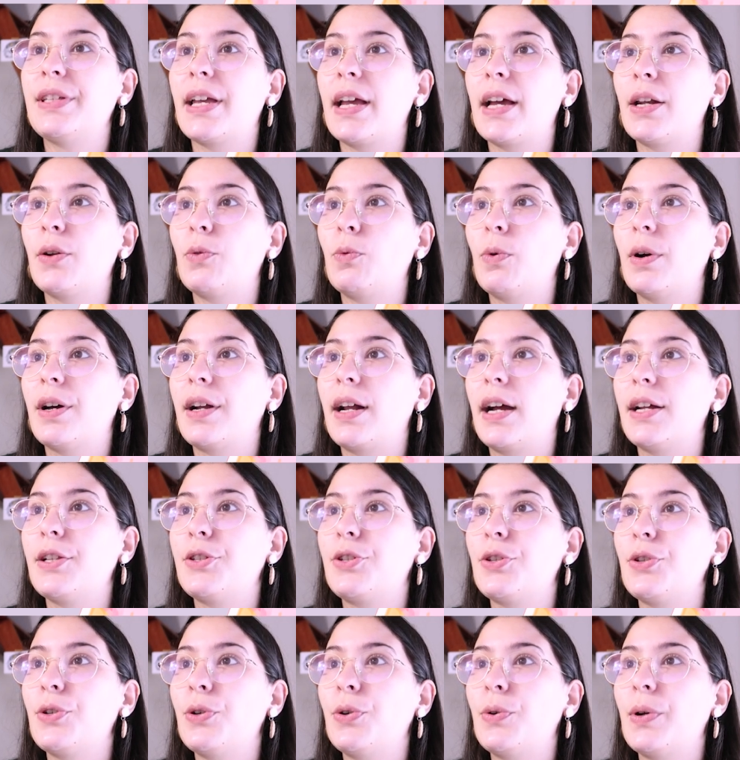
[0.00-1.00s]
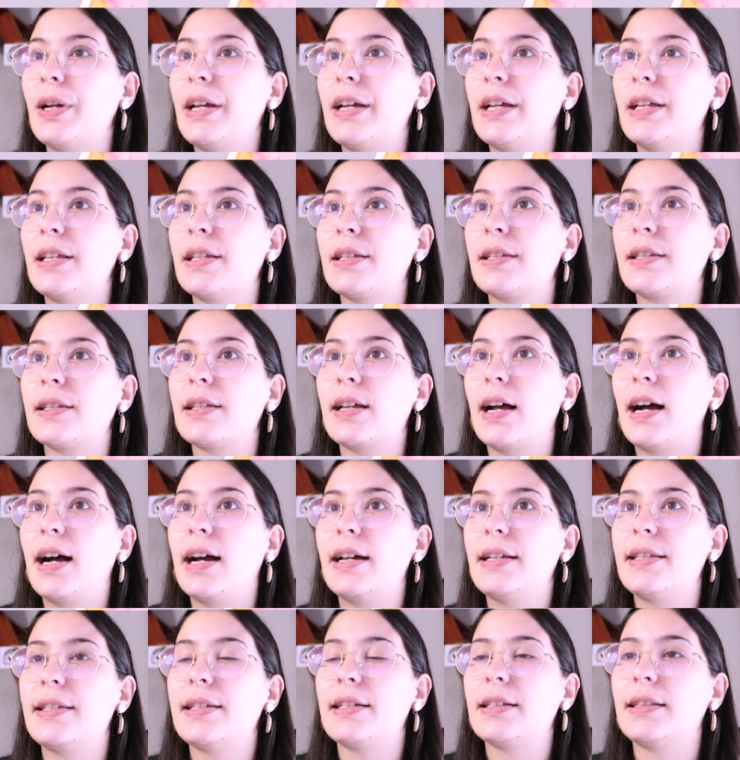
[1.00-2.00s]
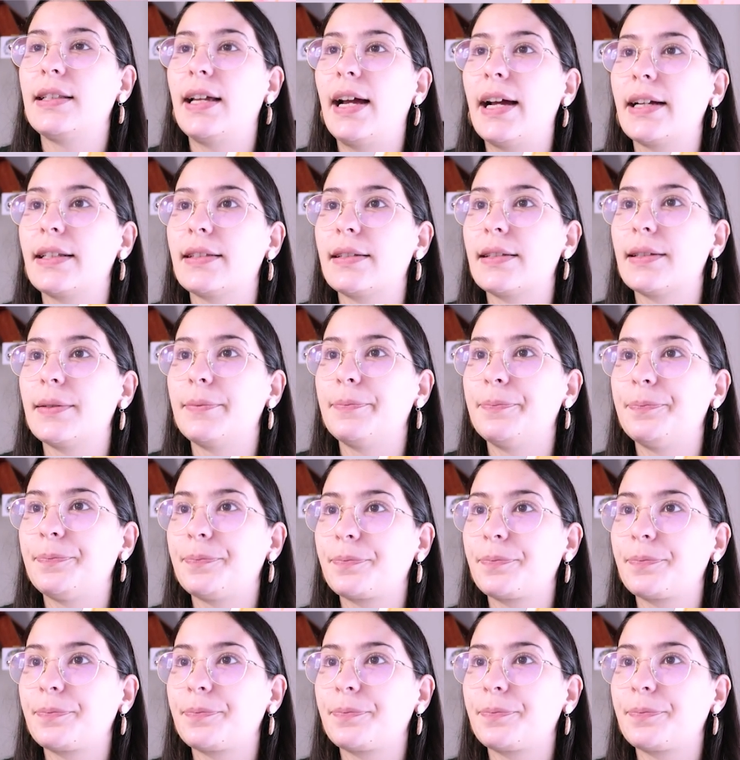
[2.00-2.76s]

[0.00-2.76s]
then what I do is I select